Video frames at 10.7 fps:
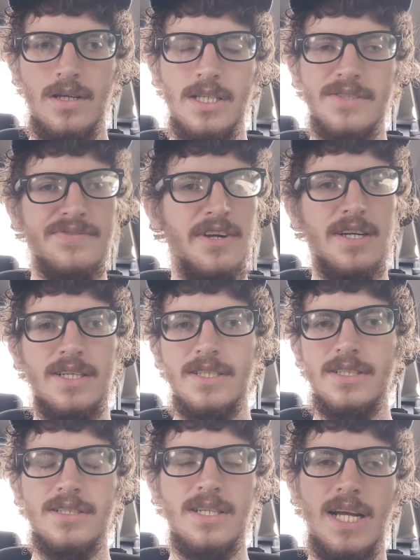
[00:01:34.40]
it's
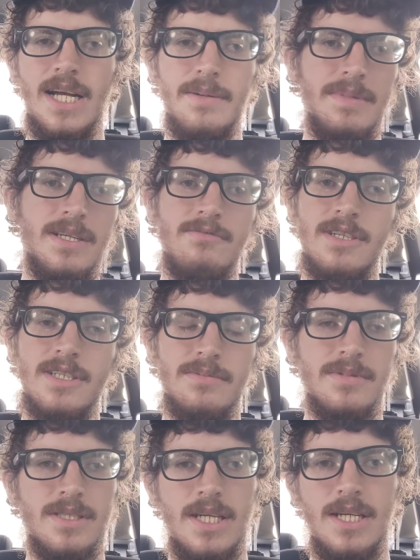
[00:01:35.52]
furnished. I'm getting rid of
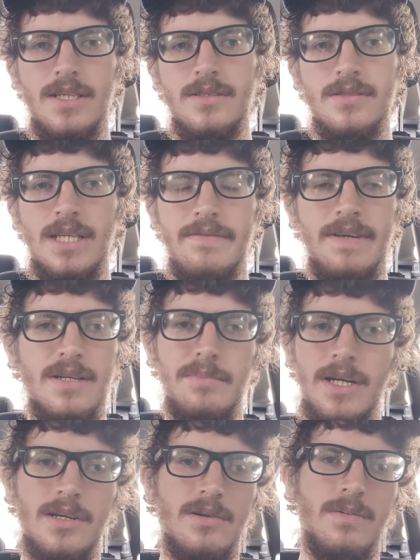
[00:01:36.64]
some things. I've got a
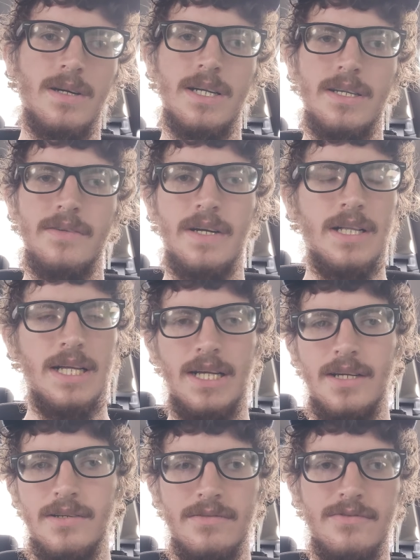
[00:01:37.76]
microwave. I'll
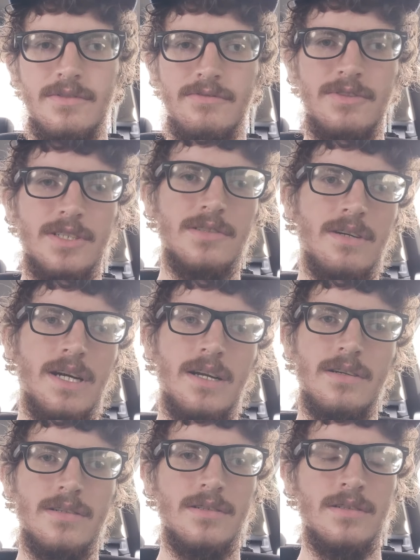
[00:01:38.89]
have
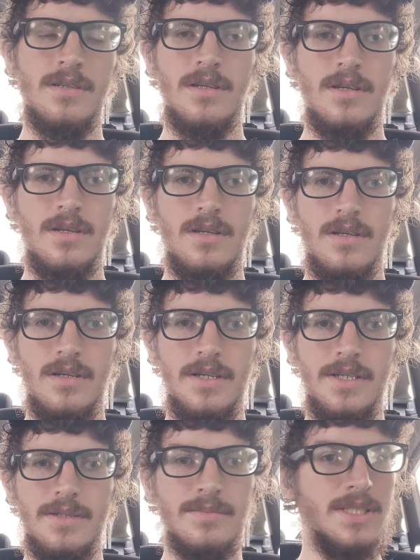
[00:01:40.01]
refrigerator,
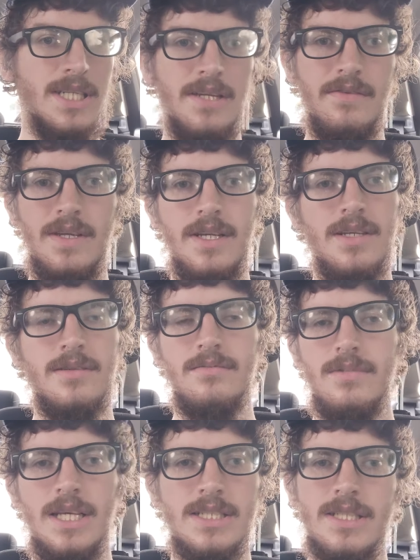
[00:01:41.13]
um, TV,
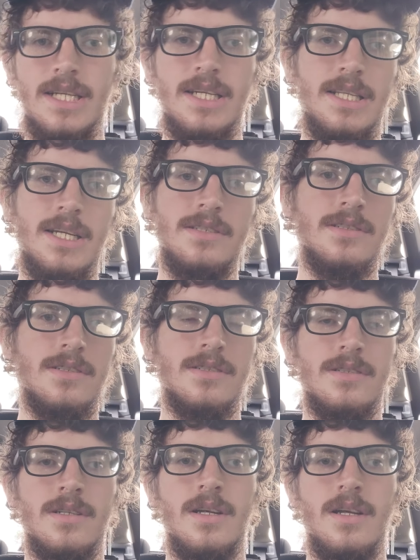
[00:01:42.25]
things of that
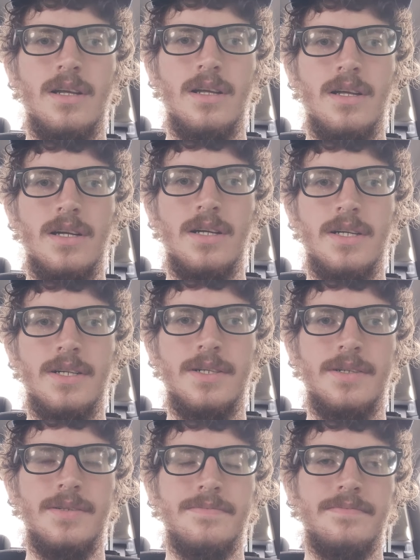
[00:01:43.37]
nature.
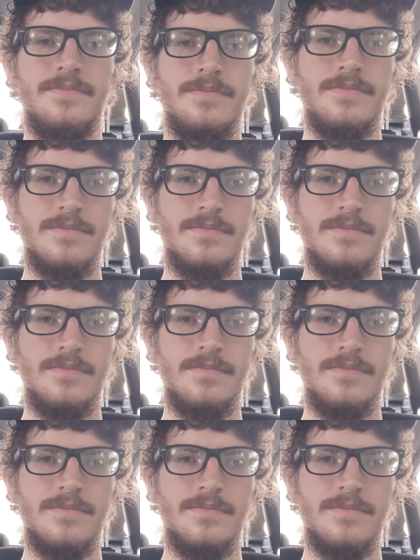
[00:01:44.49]
Um,